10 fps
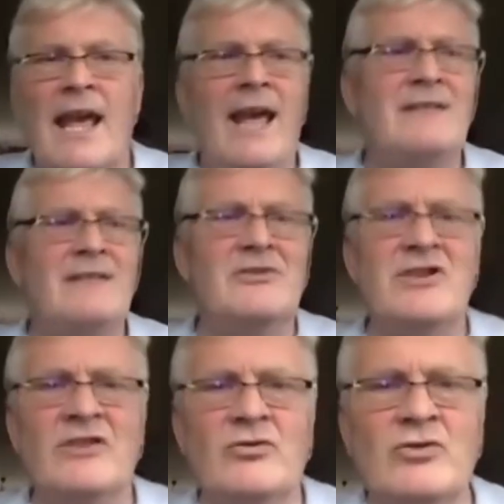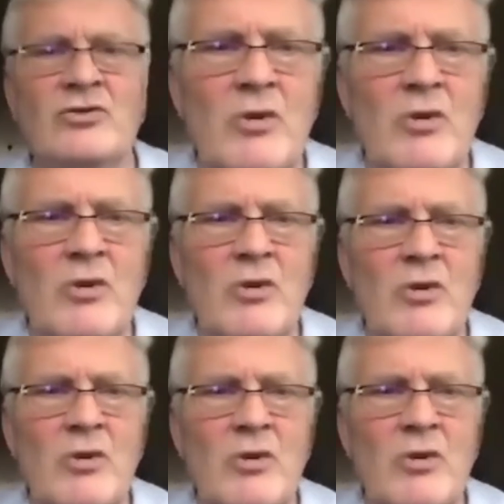And just to show a
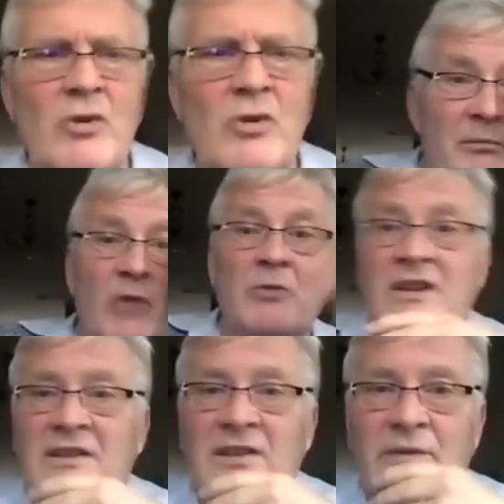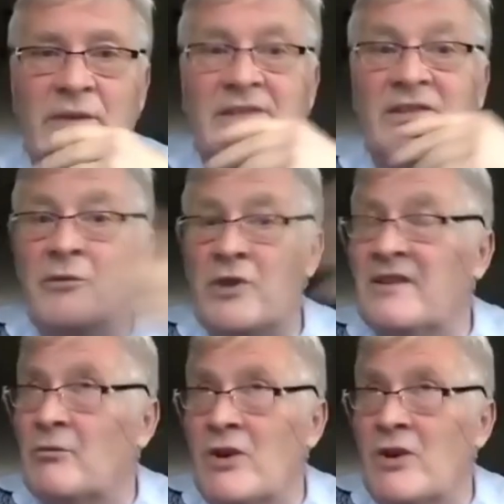couple of my own work in this
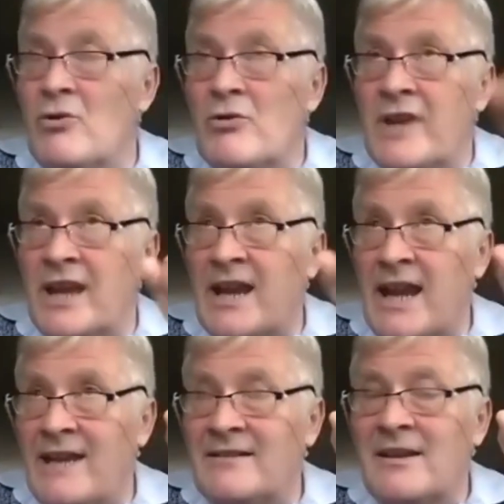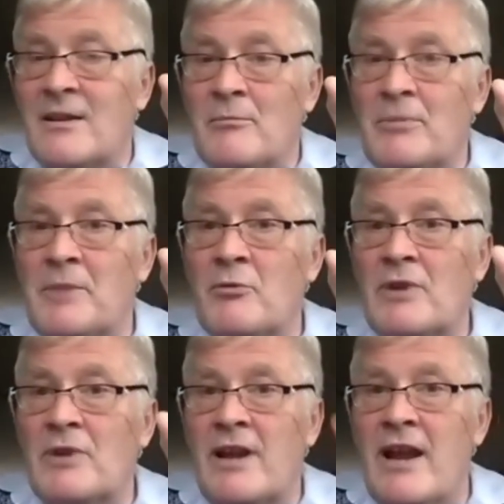field, so for instance, we're looking at
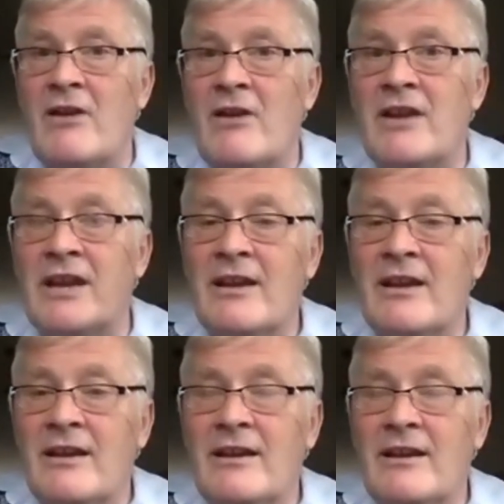people learning,